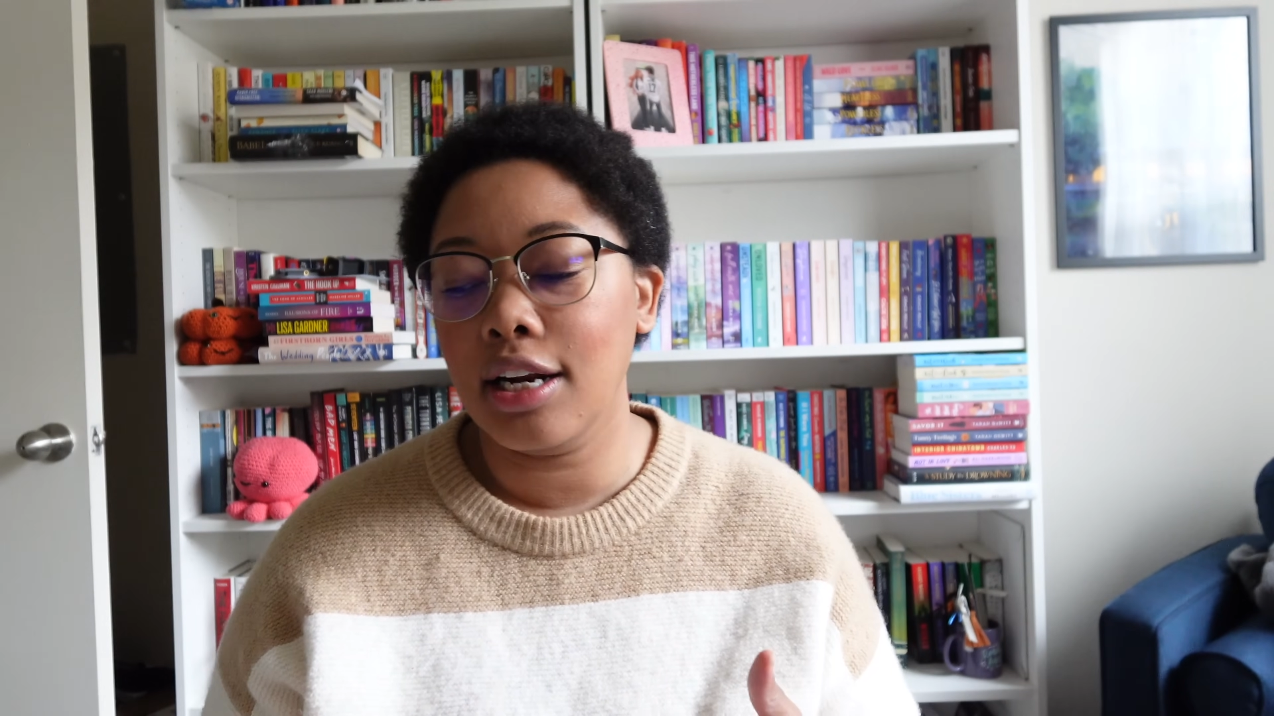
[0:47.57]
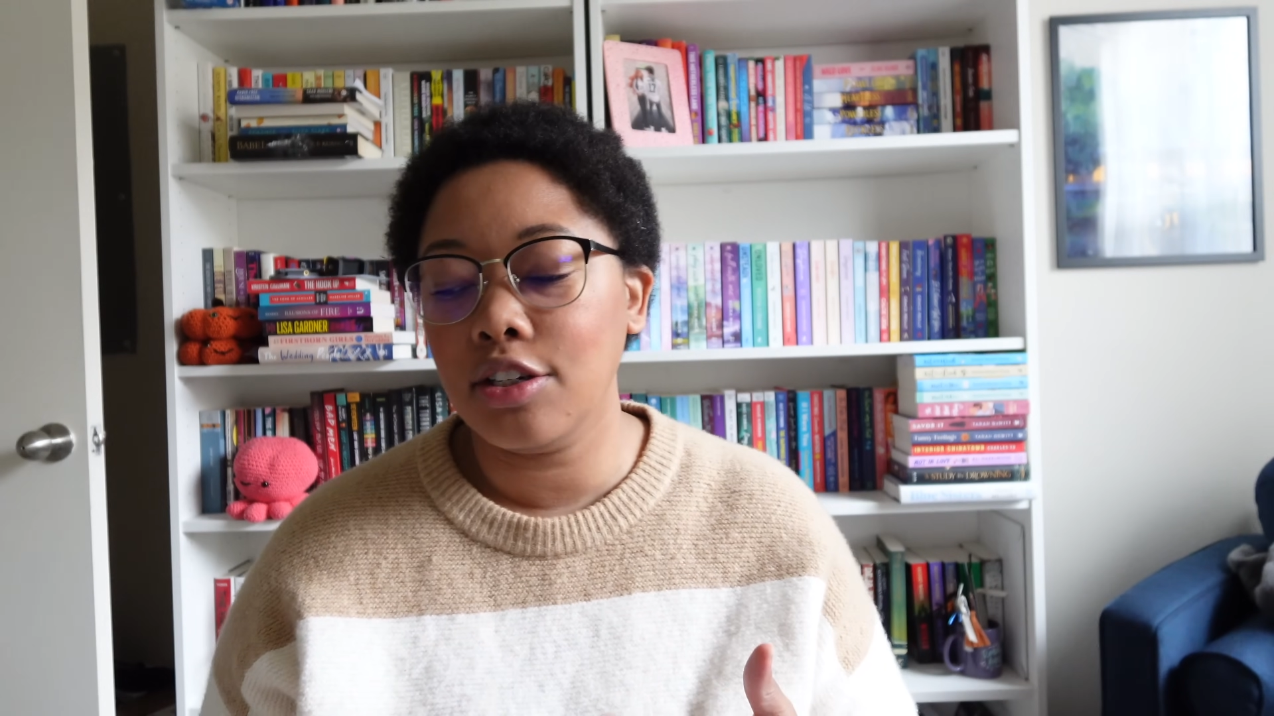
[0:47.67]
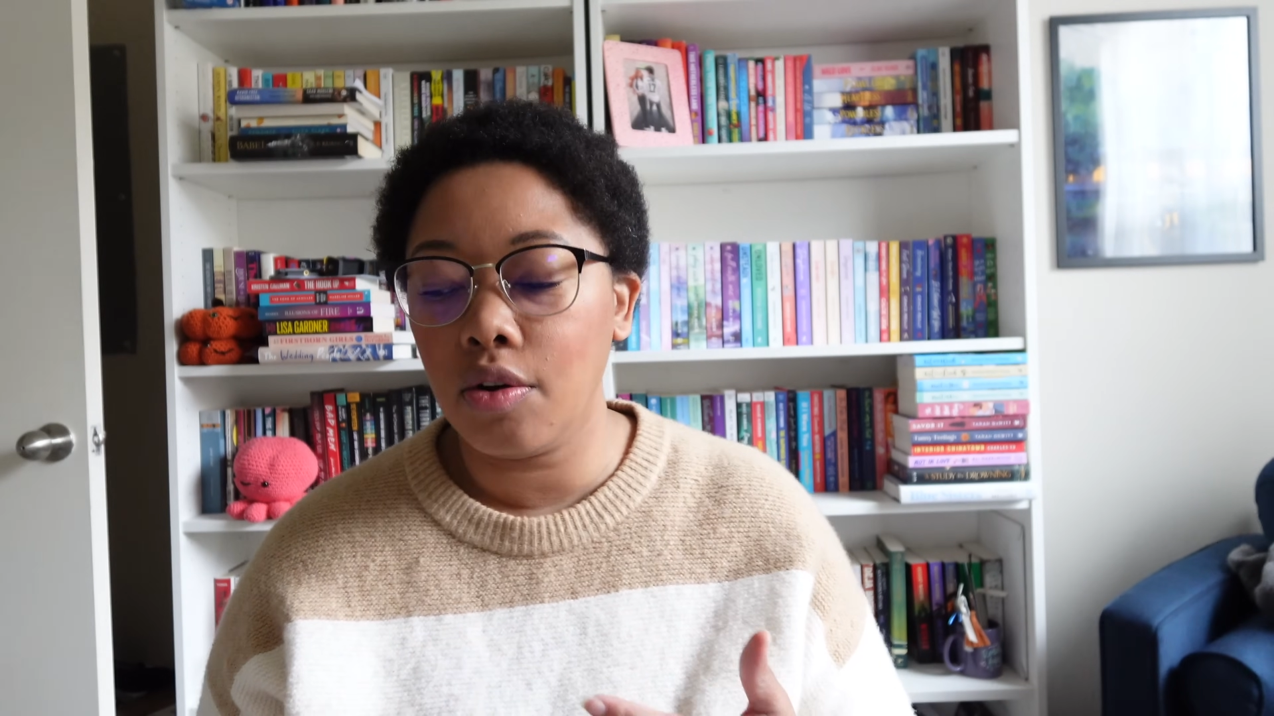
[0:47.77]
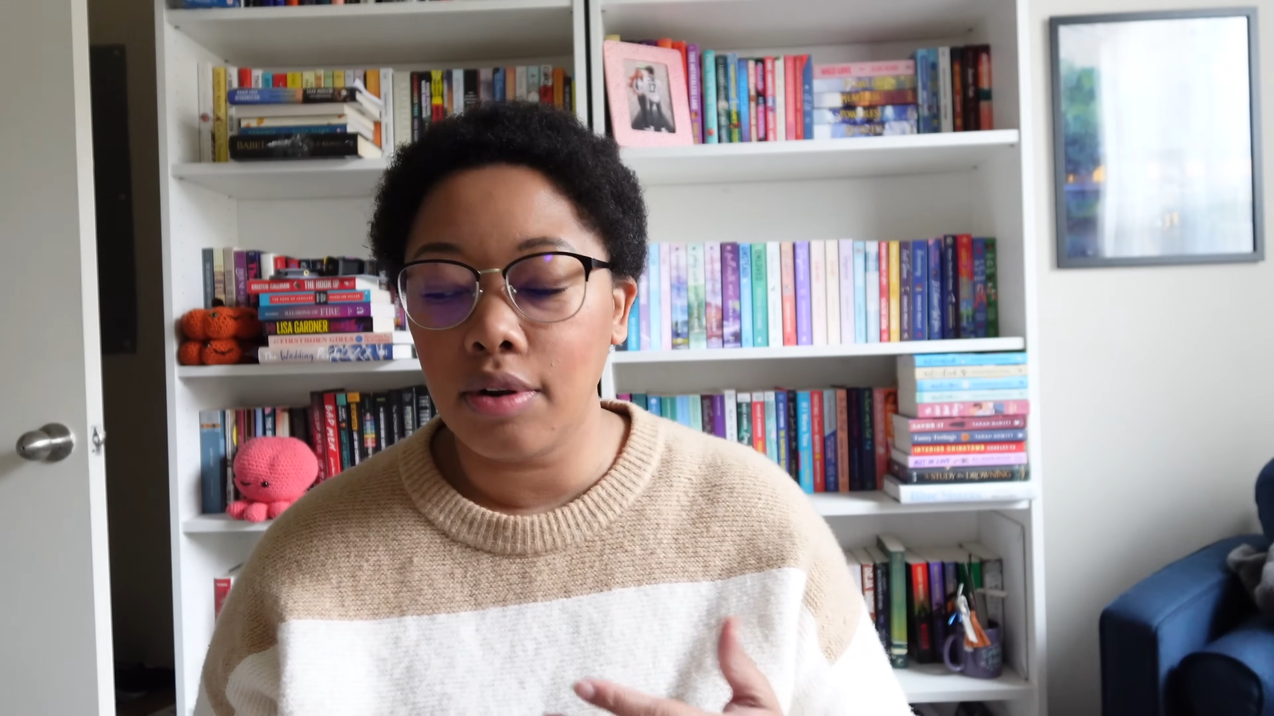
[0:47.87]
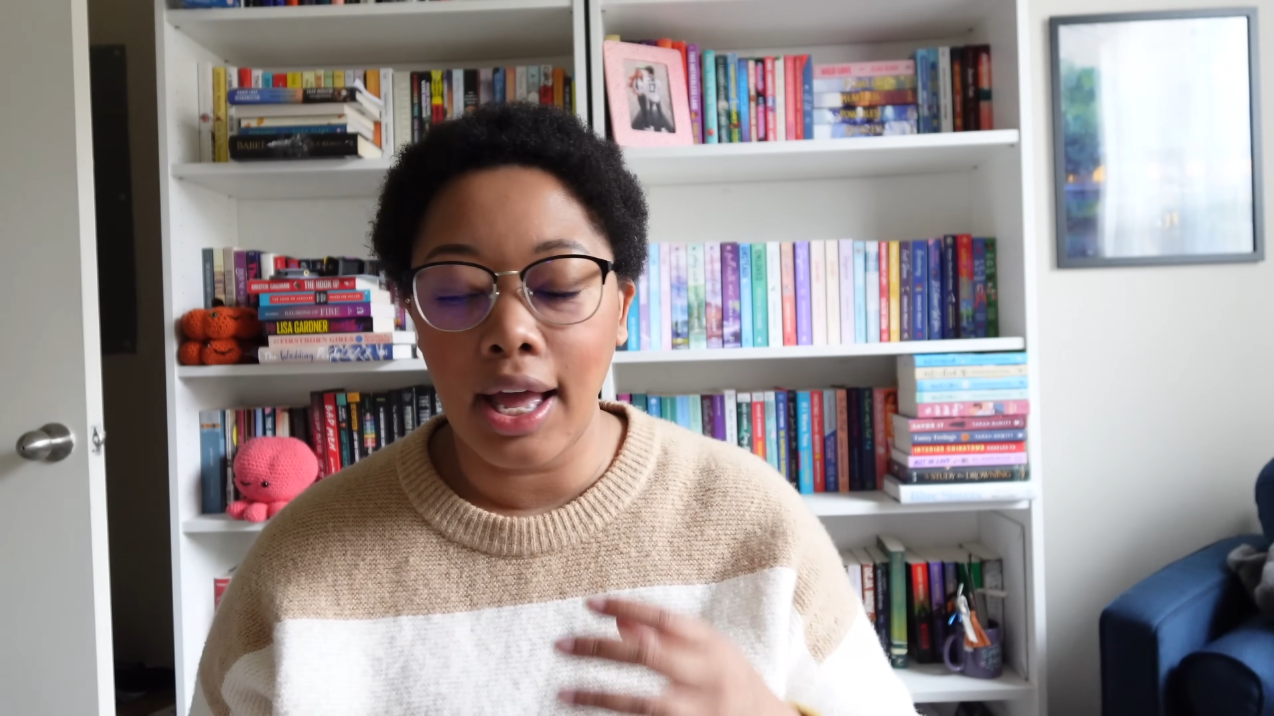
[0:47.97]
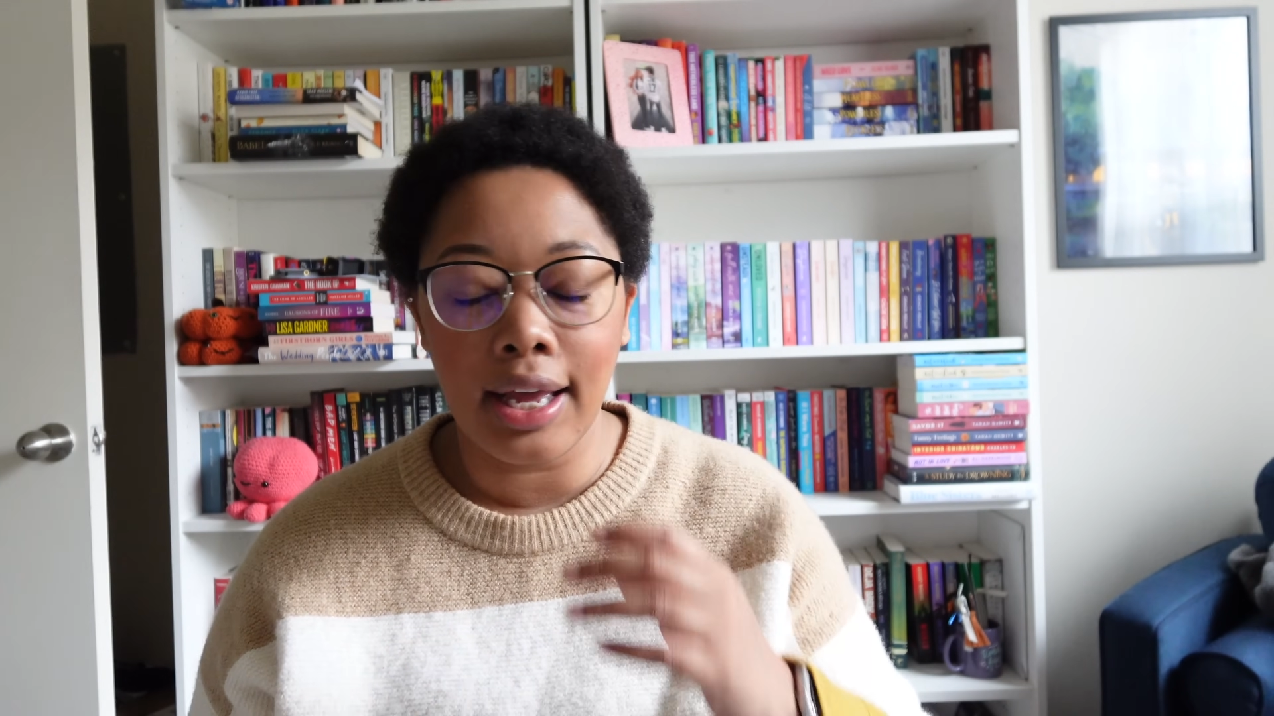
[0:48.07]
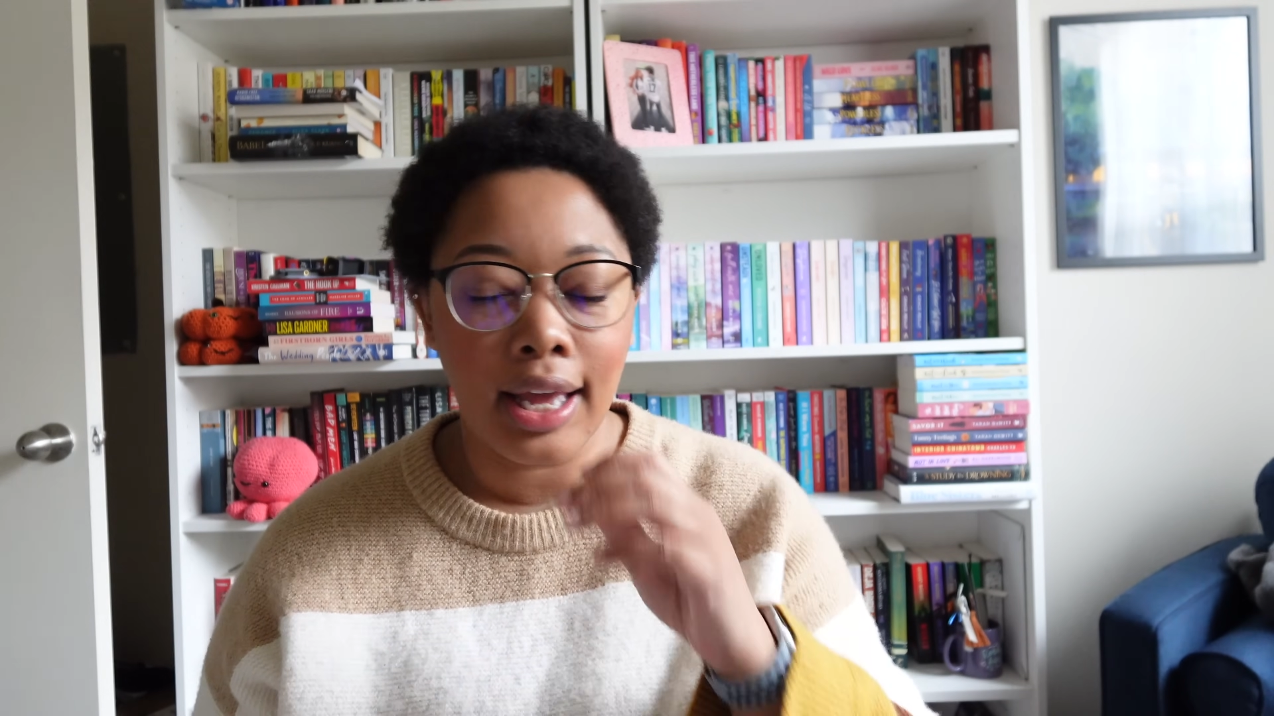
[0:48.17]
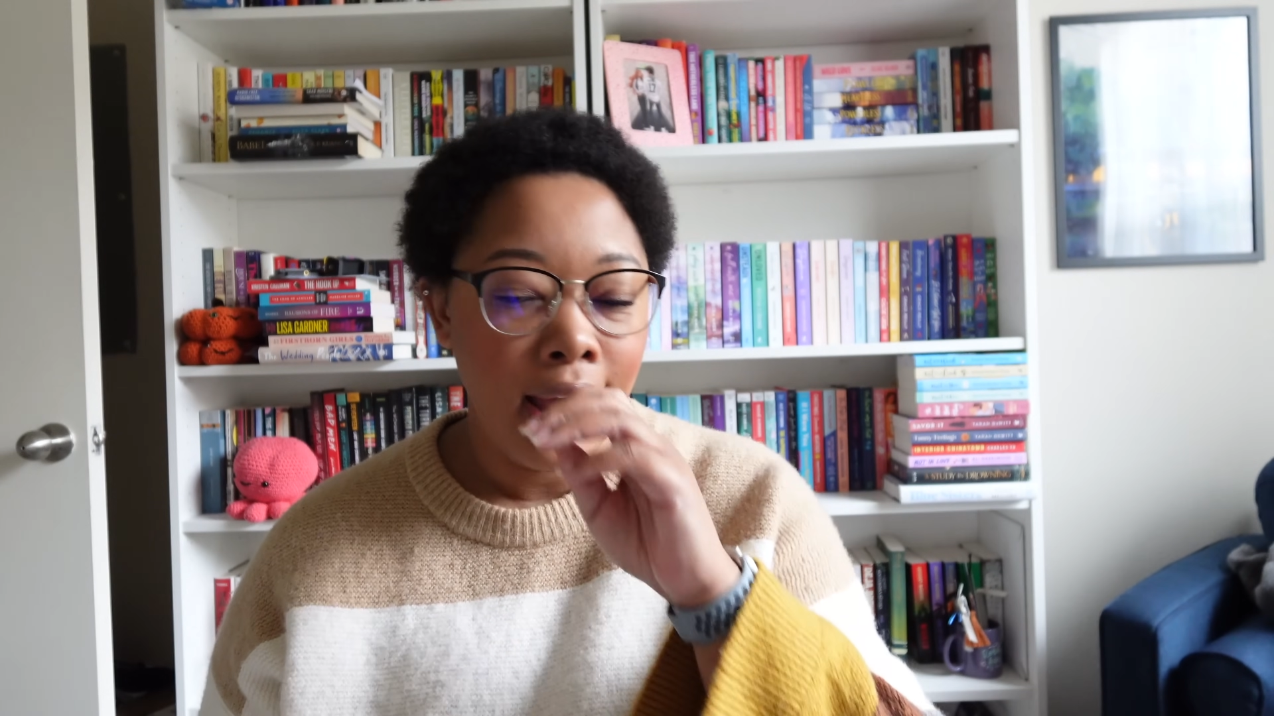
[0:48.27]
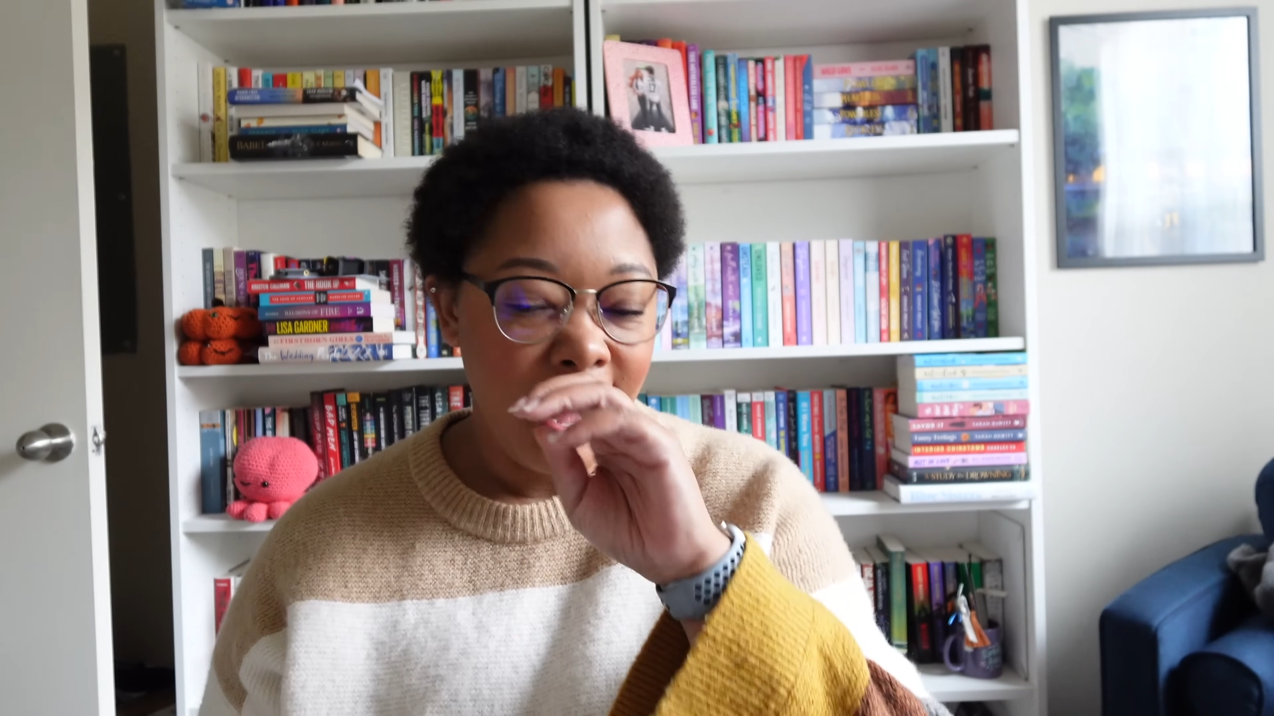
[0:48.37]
don't like,